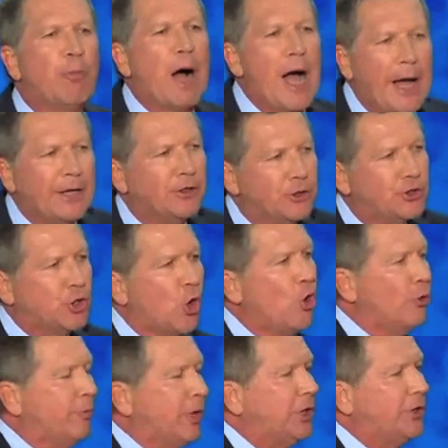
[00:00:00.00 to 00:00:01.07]
Biden
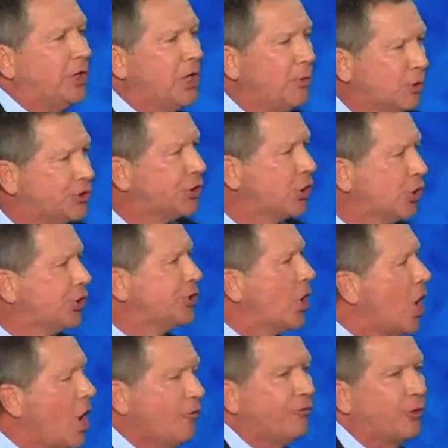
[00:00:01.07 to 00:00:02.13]
told me that he was a good
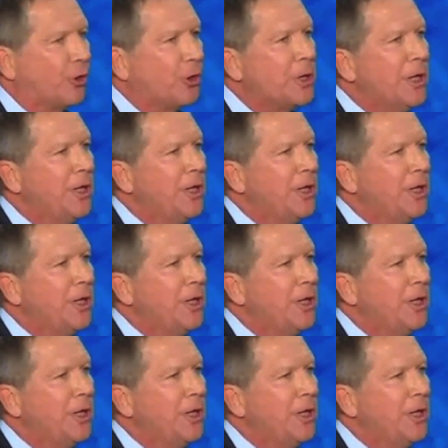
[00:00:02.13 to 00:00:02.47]
golfer.